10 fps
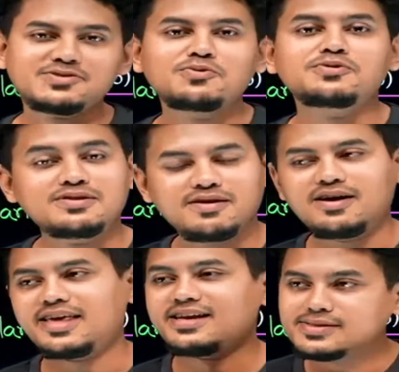chance to
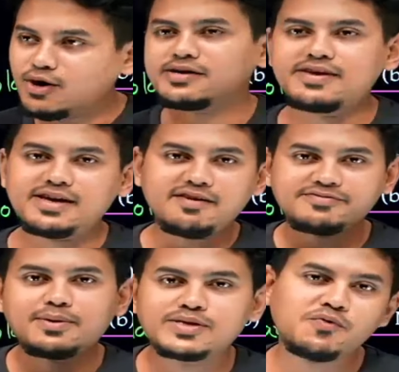get a distorted figure
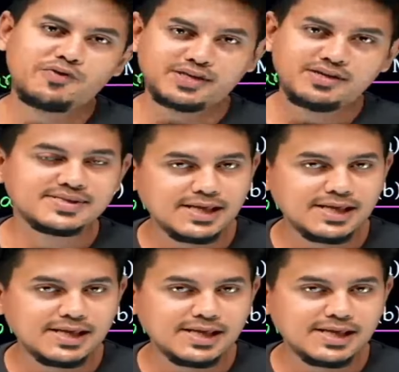if someone is overweight.